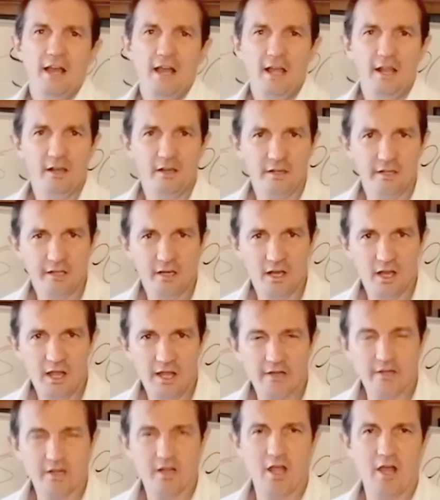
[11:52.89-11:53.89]
a little
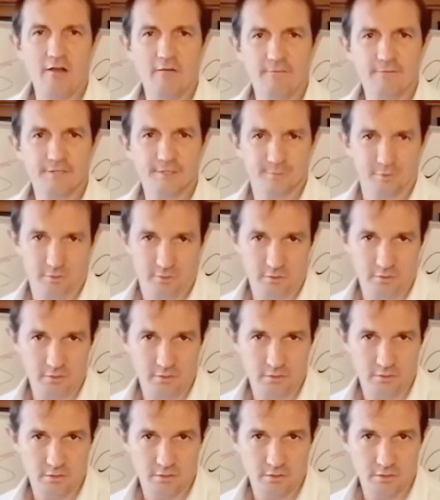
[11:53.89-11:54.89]

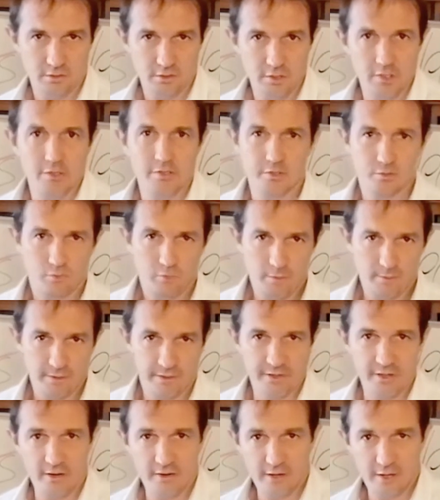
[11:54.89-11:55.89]
uncomfortable
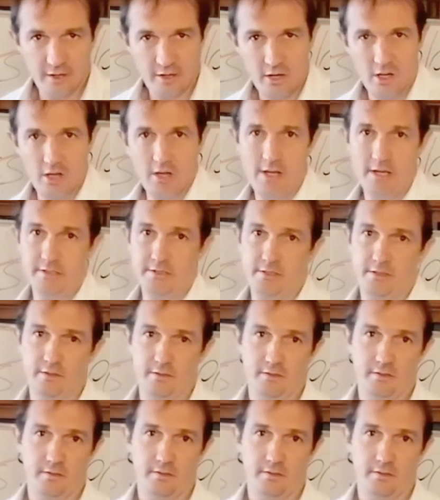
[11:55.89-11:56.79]
swimming there at night.